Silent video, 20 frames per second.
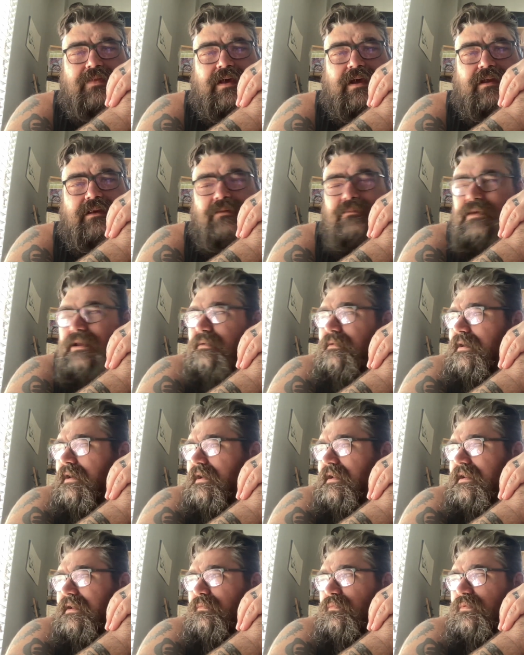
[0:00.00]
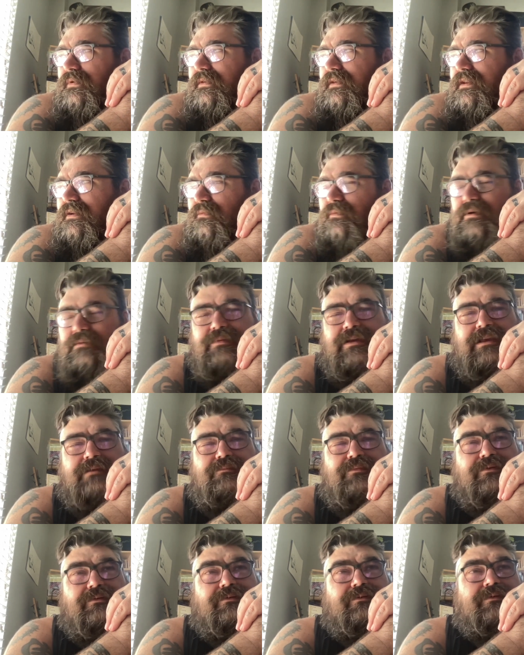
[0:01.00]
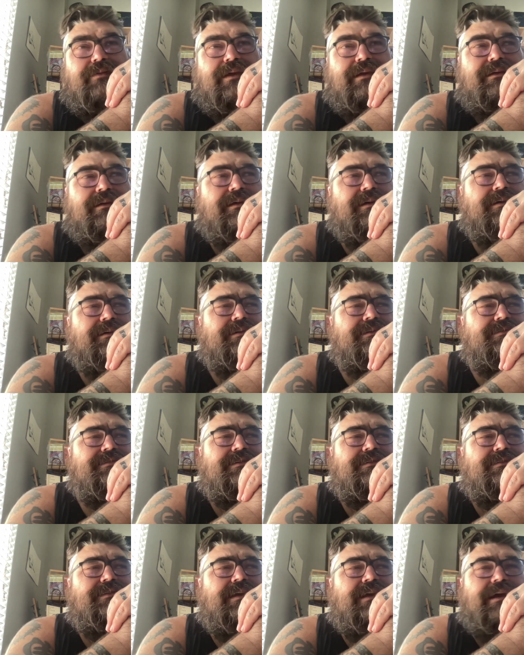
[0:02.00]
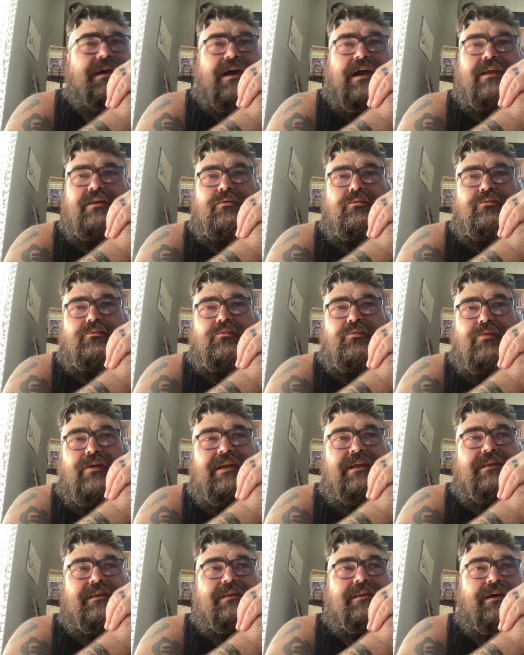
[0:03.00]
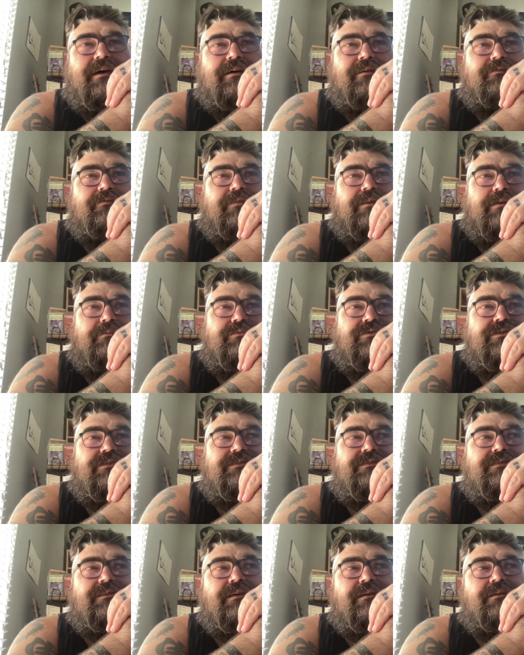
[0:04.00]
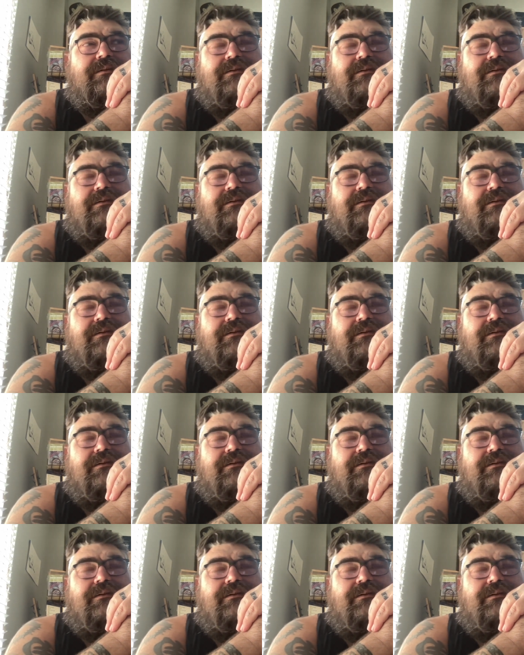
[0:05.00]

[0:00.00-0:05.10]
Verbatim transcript: that. I'm like, God, I really don't want people like to think I don't read enough and I'm just